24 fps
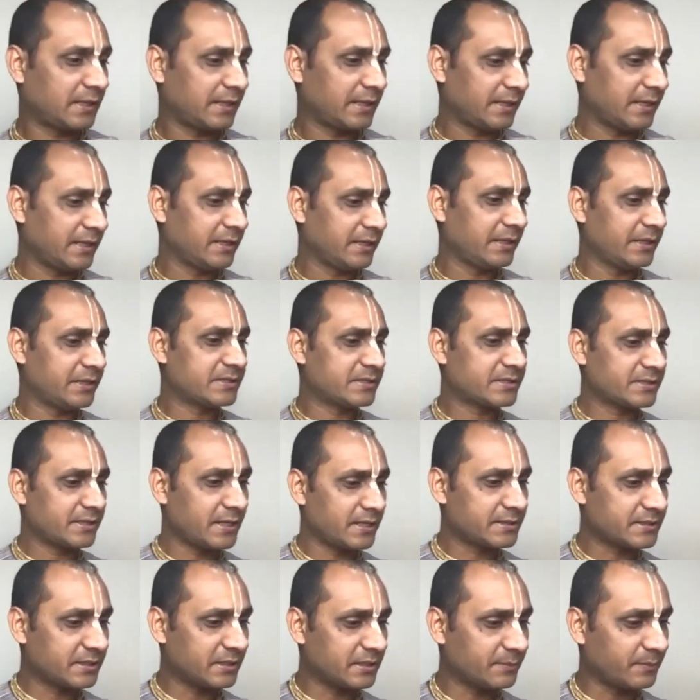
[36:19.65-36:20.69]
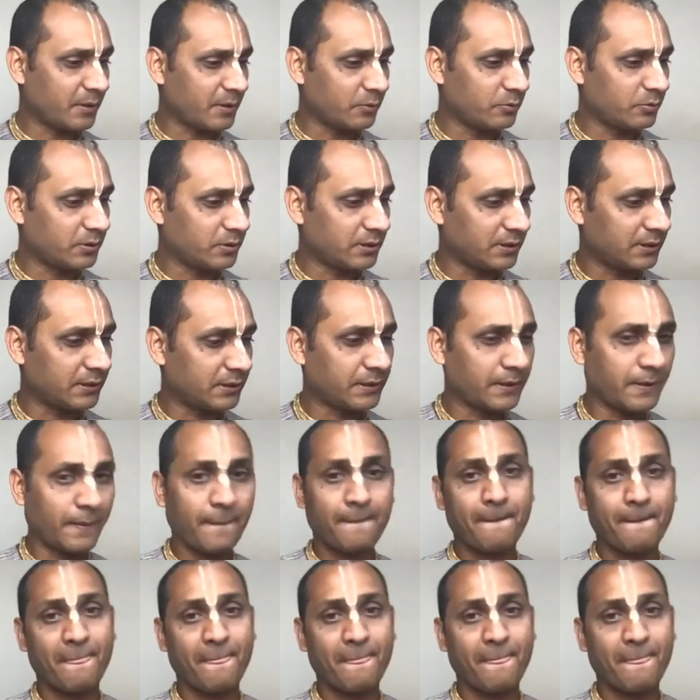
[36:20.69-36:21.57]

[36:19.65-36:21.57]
again, he says about a